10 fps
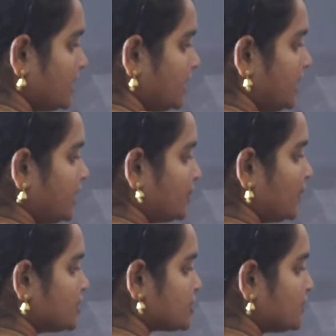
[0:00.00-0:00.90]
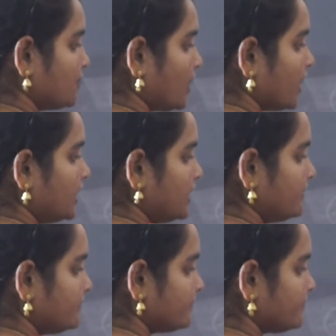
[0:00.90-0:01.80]
equation
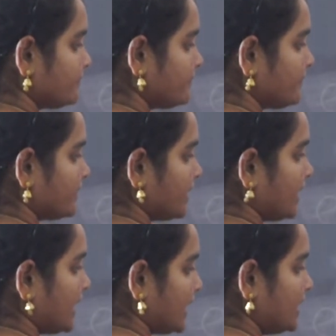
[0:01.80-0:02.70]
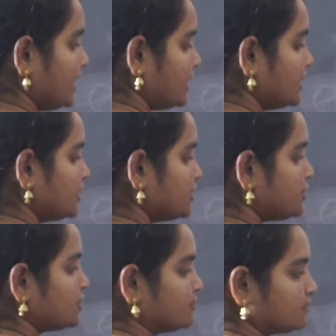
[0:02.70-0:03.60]
1 and
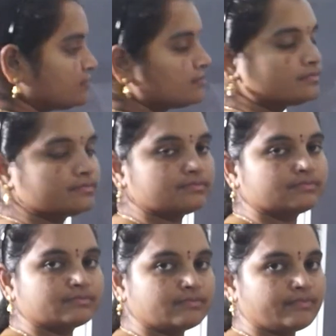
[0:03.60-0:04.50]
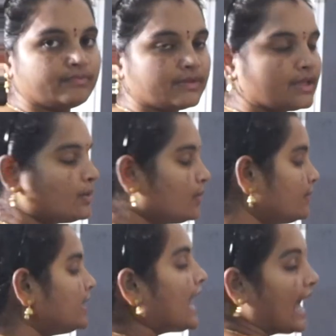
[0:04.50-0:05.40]
2. We
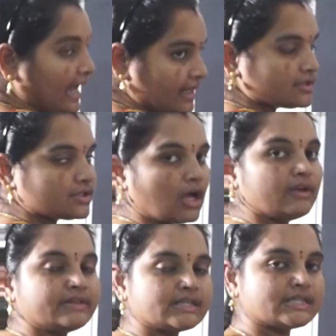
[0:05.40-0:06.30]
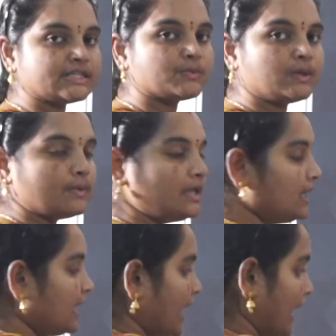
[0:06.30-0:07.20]
will add, solve in the sense we
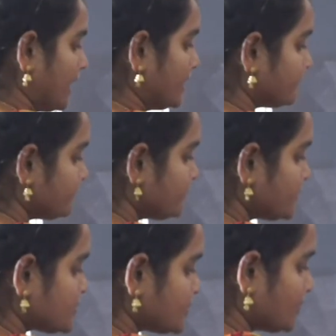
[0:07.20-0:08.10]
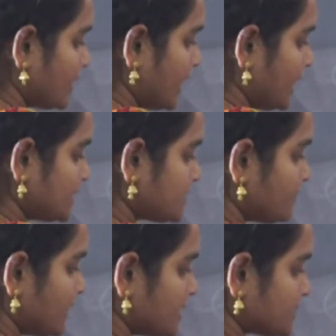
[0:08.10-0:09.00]
will add. So, x
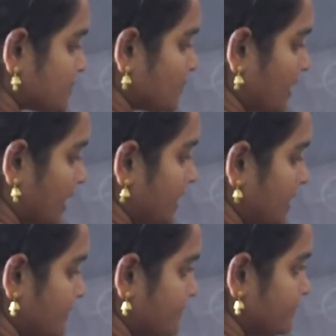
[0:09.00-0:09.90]
plus y